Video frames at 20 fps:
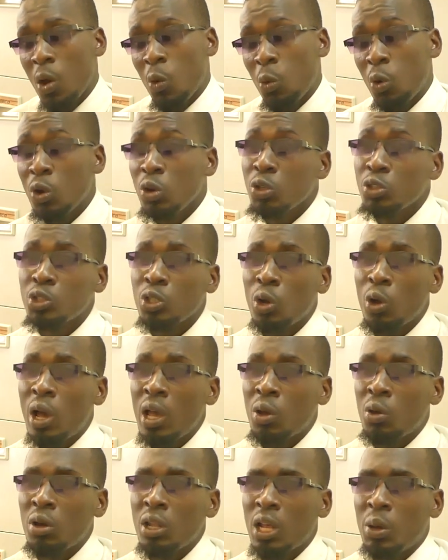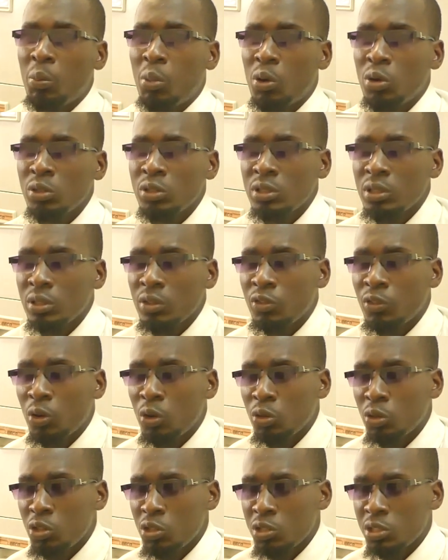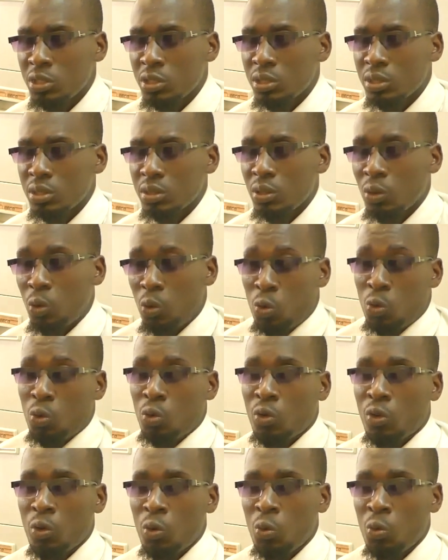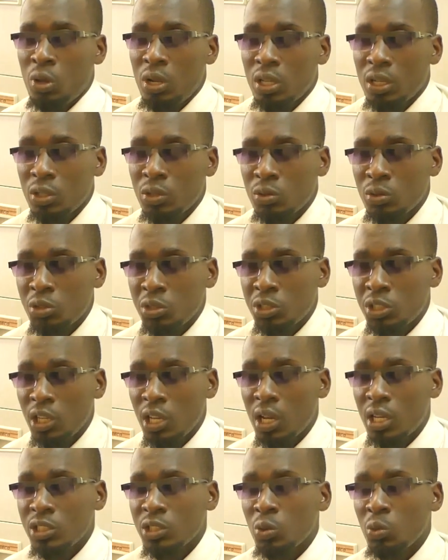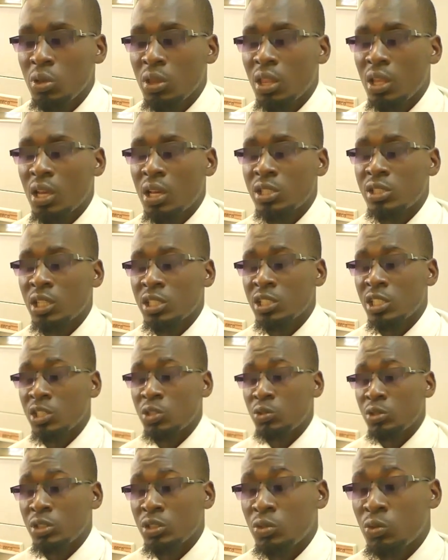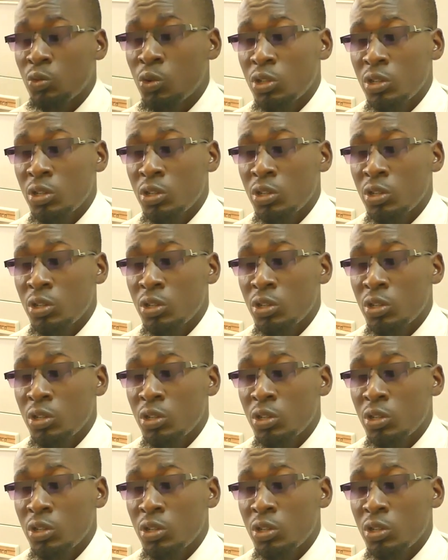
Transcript: Also, I call upon for those who are willing to share us with their success